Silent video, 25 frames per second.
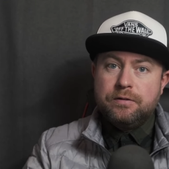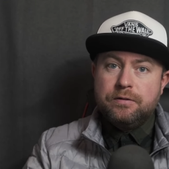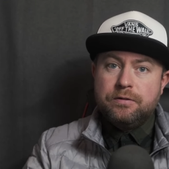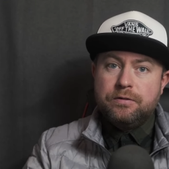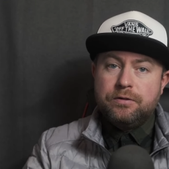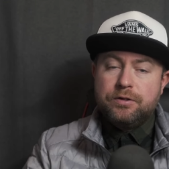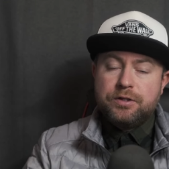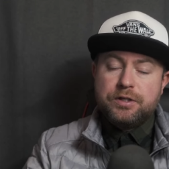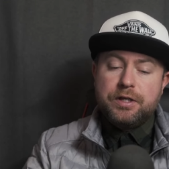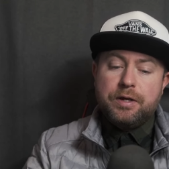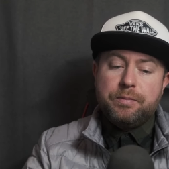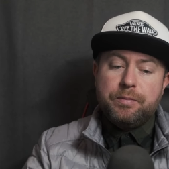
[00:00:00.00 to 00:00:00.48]

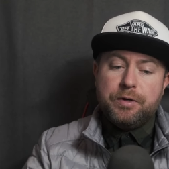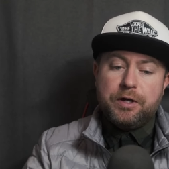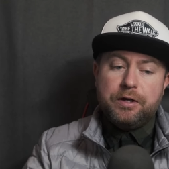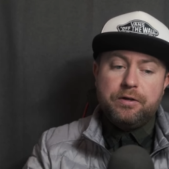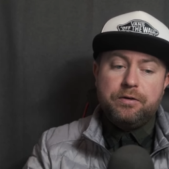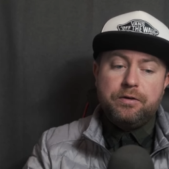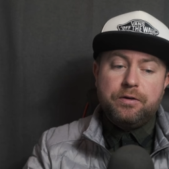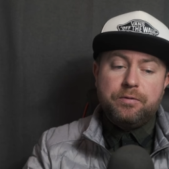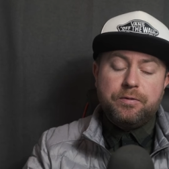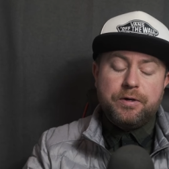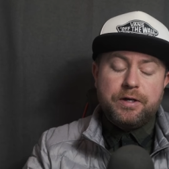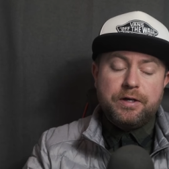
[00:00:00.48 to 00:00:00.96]
Just like my
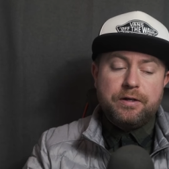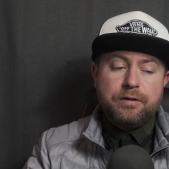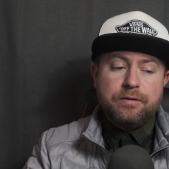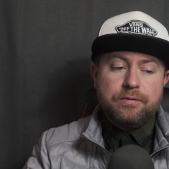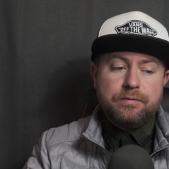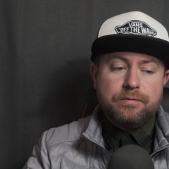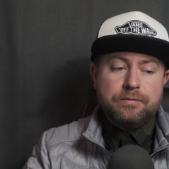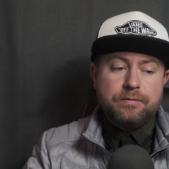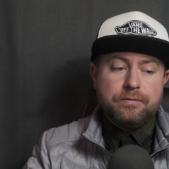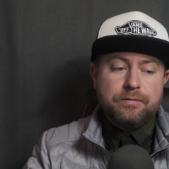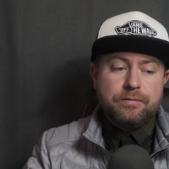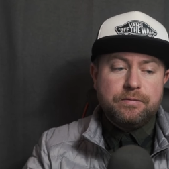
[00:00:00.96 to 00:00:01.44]
underwear.
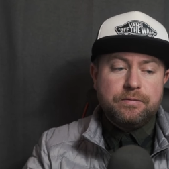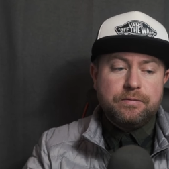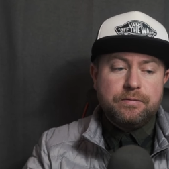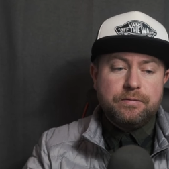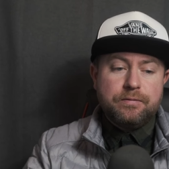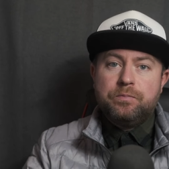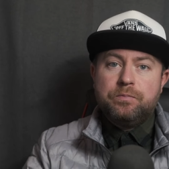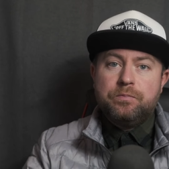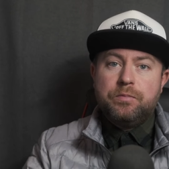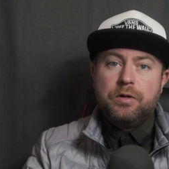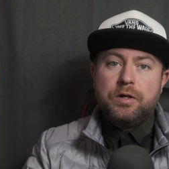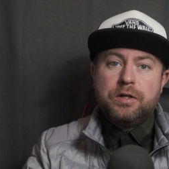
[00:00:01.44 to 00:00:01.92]

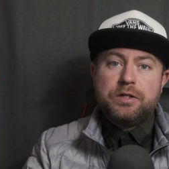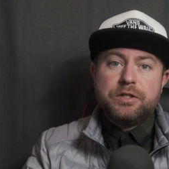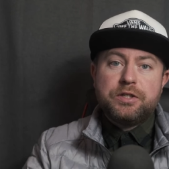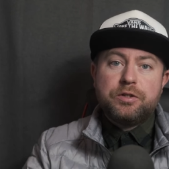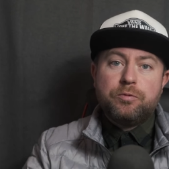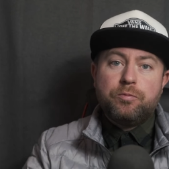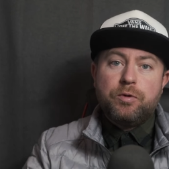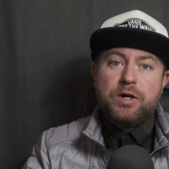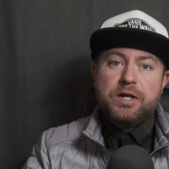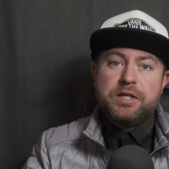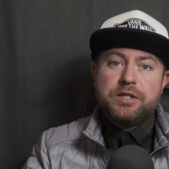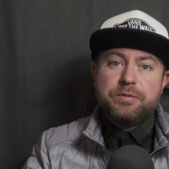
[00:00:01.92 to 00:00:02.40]
But as
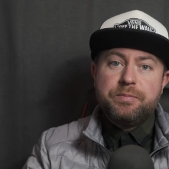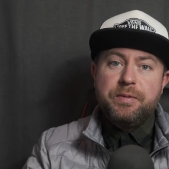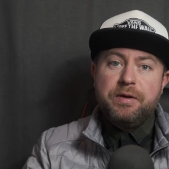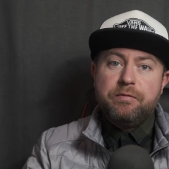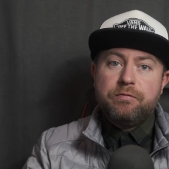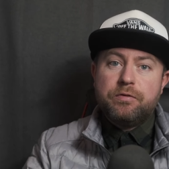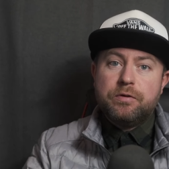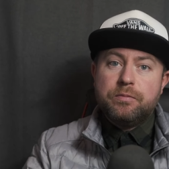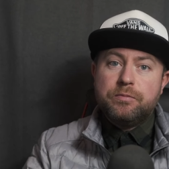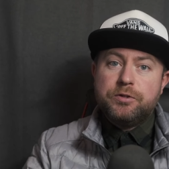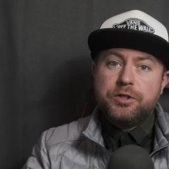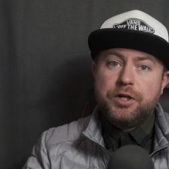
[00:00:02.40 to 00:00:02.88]
the wise men
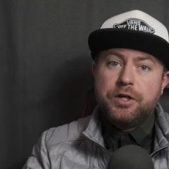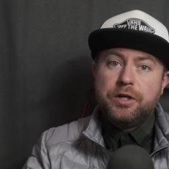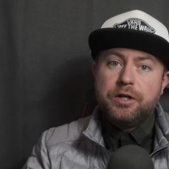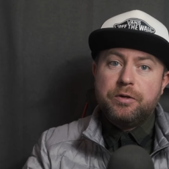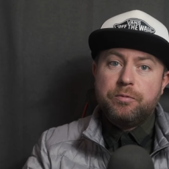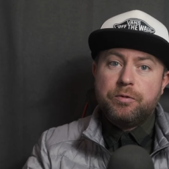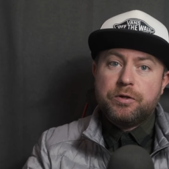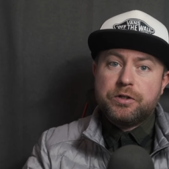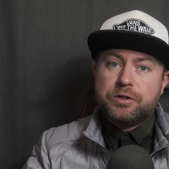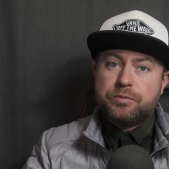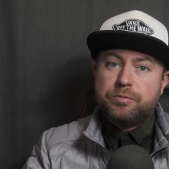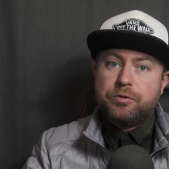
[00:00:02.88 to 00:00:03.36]
from Journey
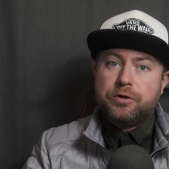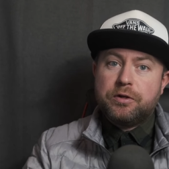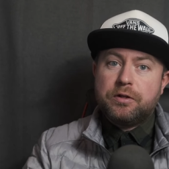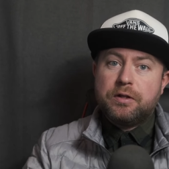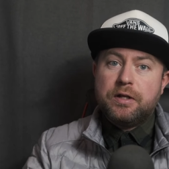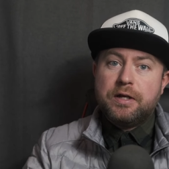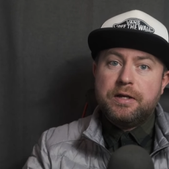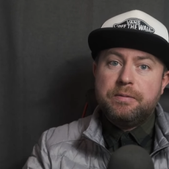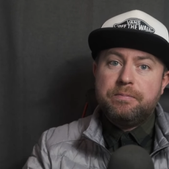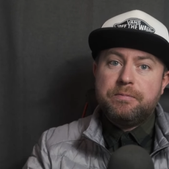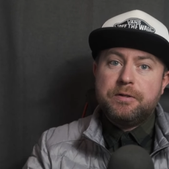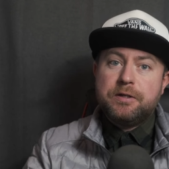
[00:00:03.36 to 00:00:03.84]
once
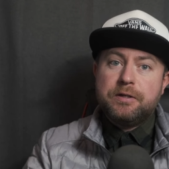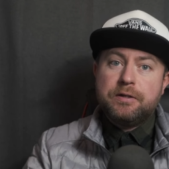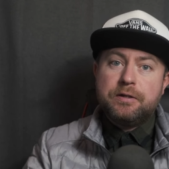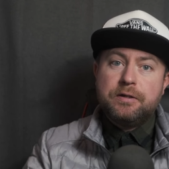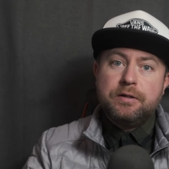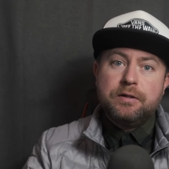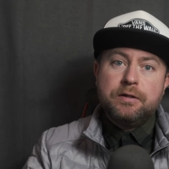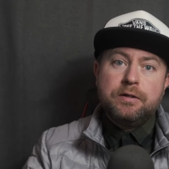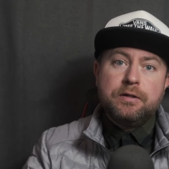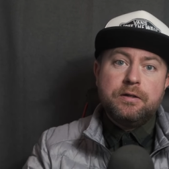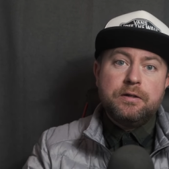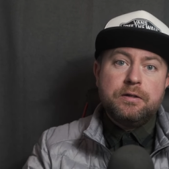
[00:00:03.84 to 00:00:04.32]
proclaimed,
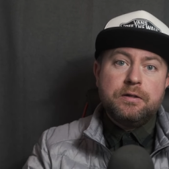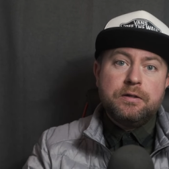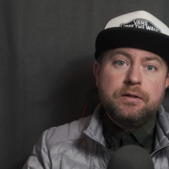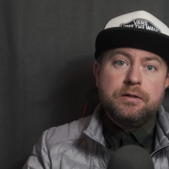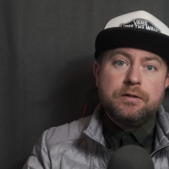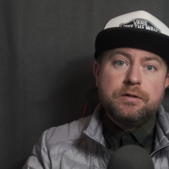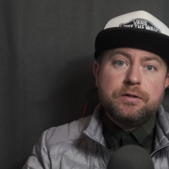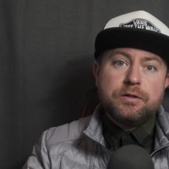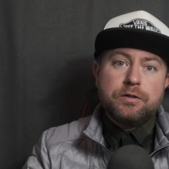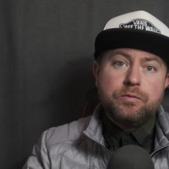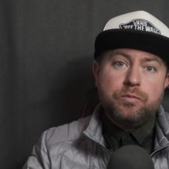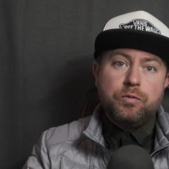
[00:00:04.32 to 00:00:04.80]

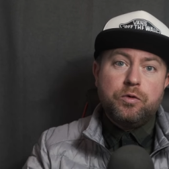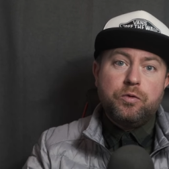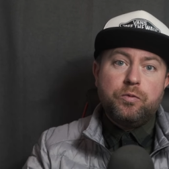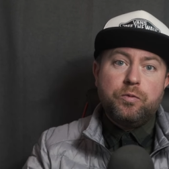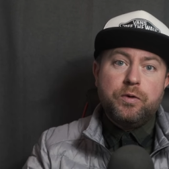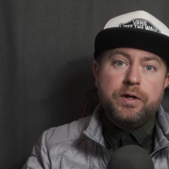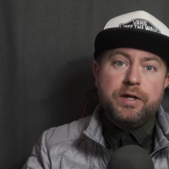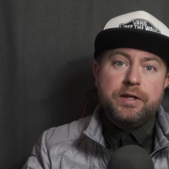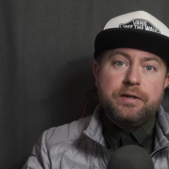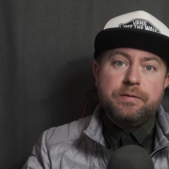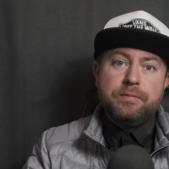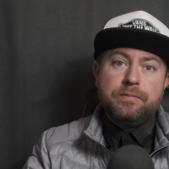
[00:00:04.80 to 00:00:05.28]
some will
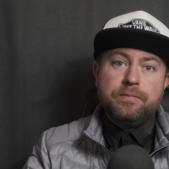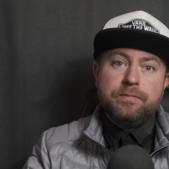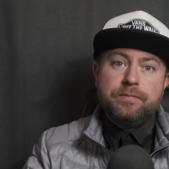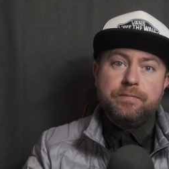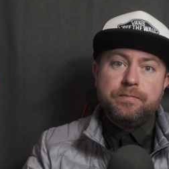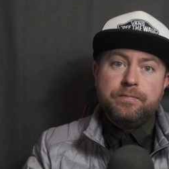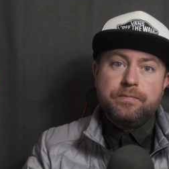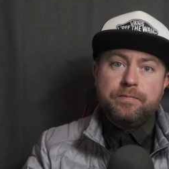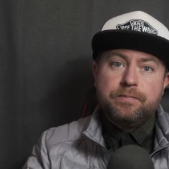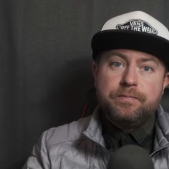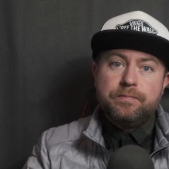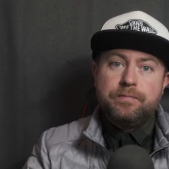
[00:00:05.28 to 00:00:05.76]
win,
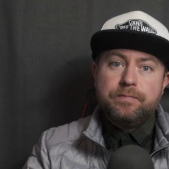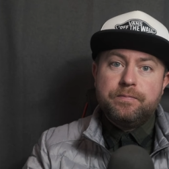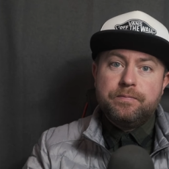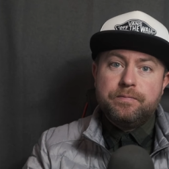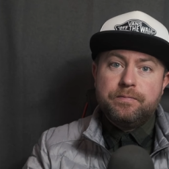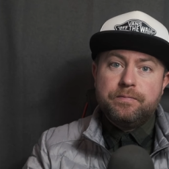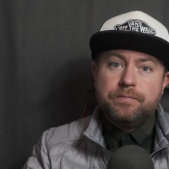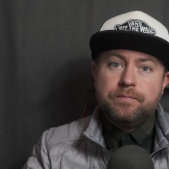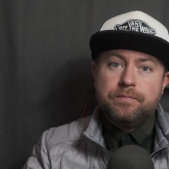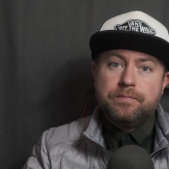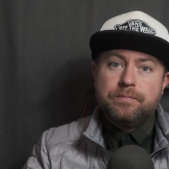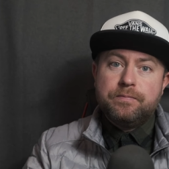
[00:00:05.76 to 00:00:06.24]

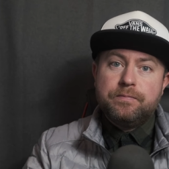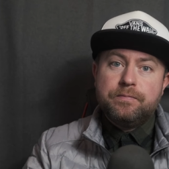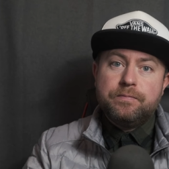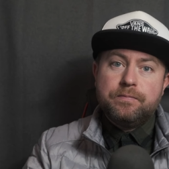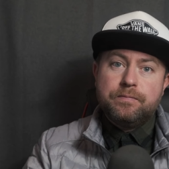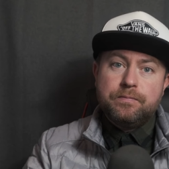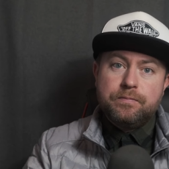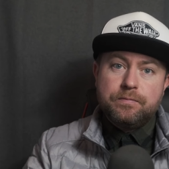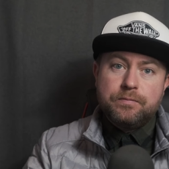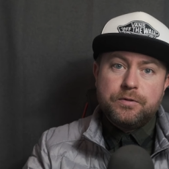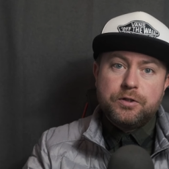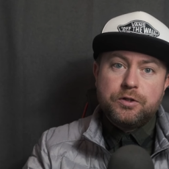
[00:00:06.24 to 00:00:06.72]

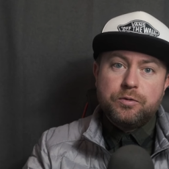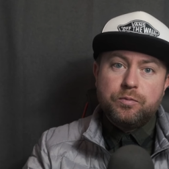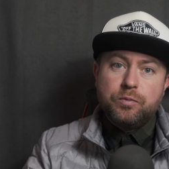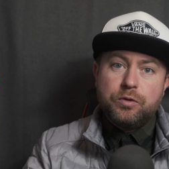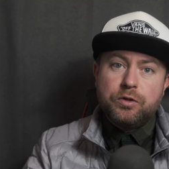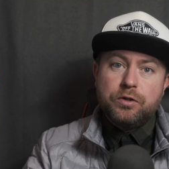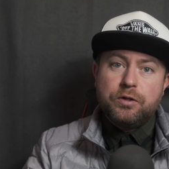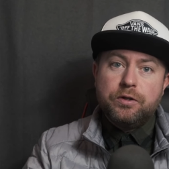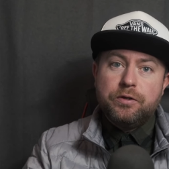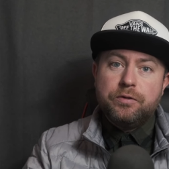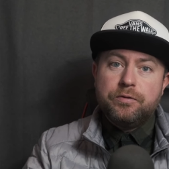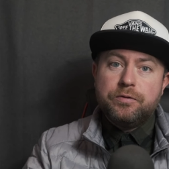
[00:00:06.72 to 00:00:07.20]
some
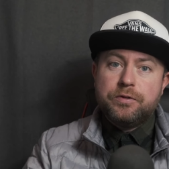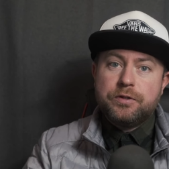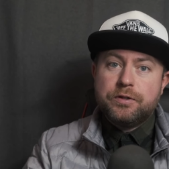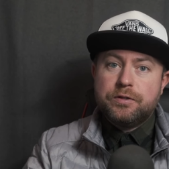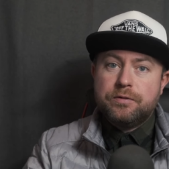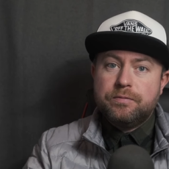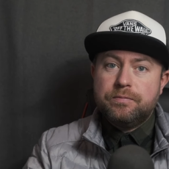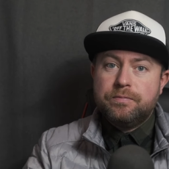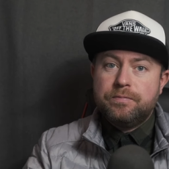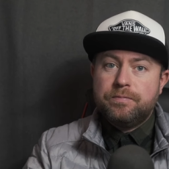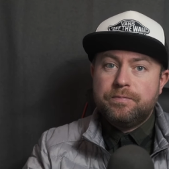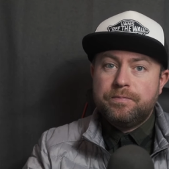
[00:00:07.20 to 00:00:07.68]
will
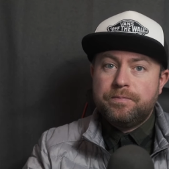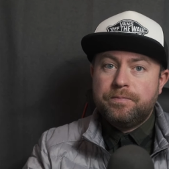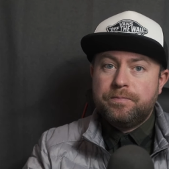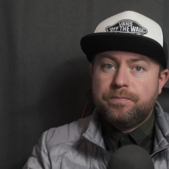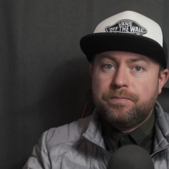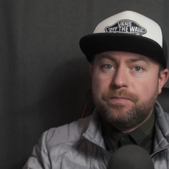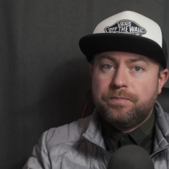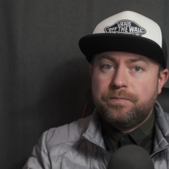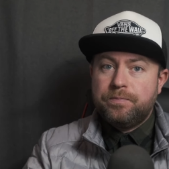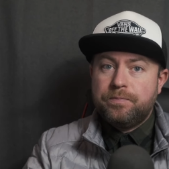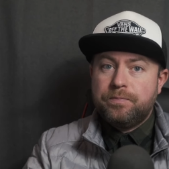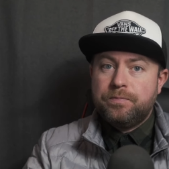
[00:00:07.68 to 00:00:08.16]
lose,
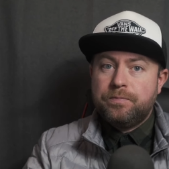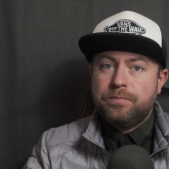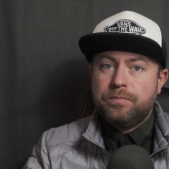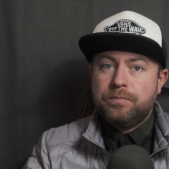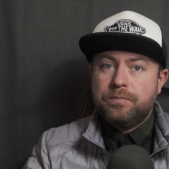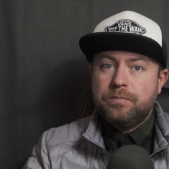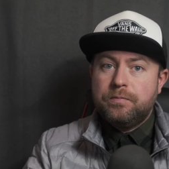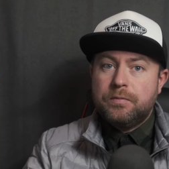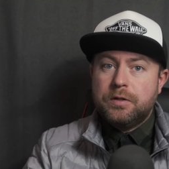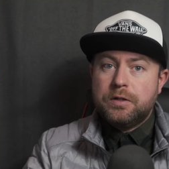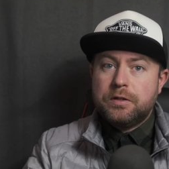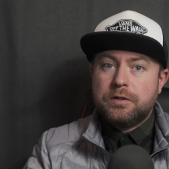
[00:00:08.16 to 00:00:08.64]

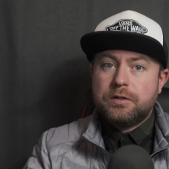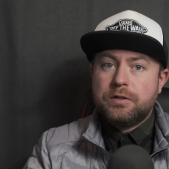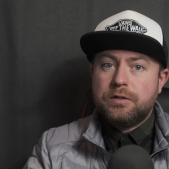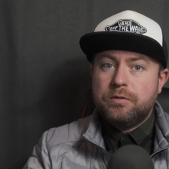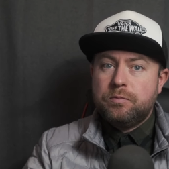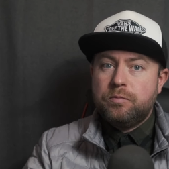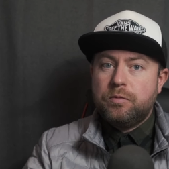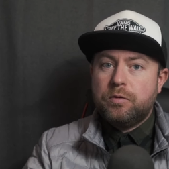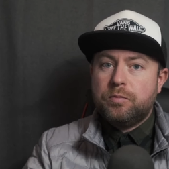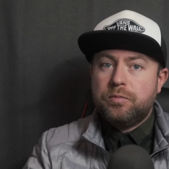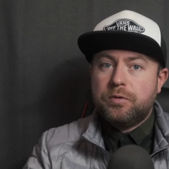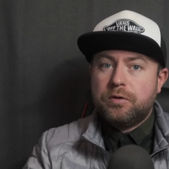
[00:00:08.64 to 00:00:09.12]
and
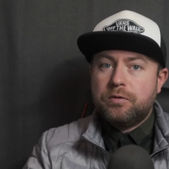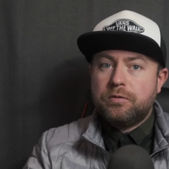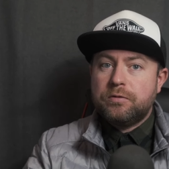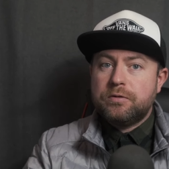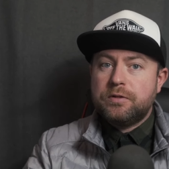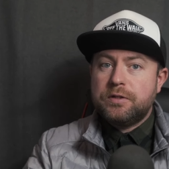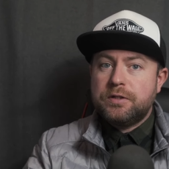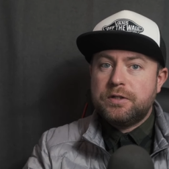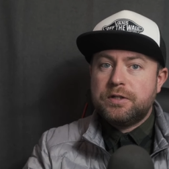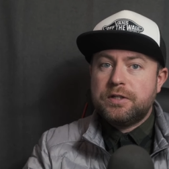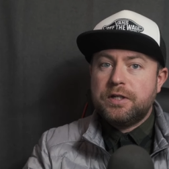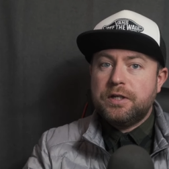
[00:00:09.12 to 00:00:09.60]
some were born
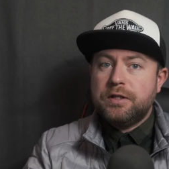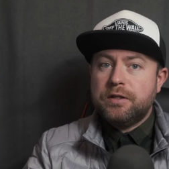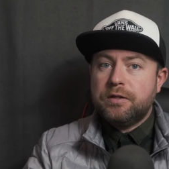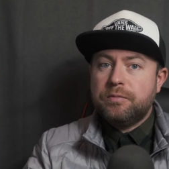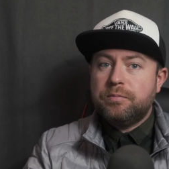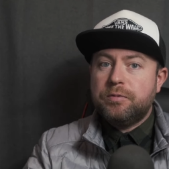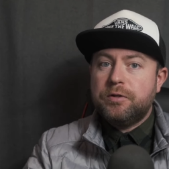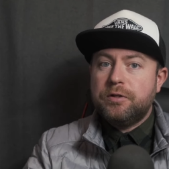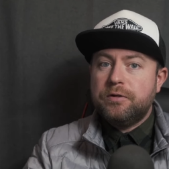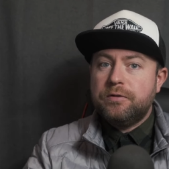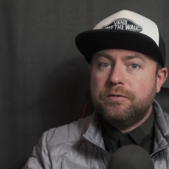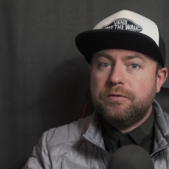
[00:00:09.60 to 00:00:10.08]
to sing the
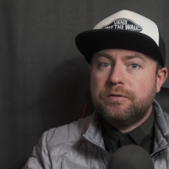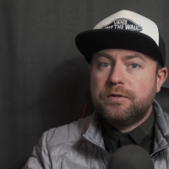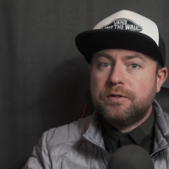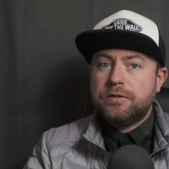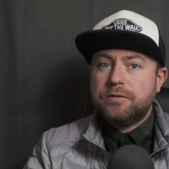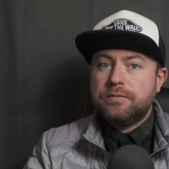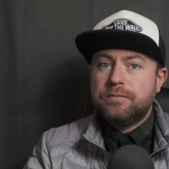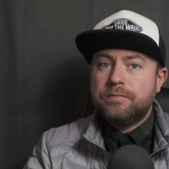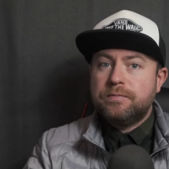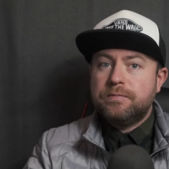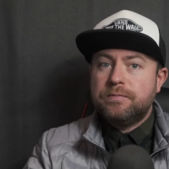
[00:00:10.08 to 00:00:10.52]
blues.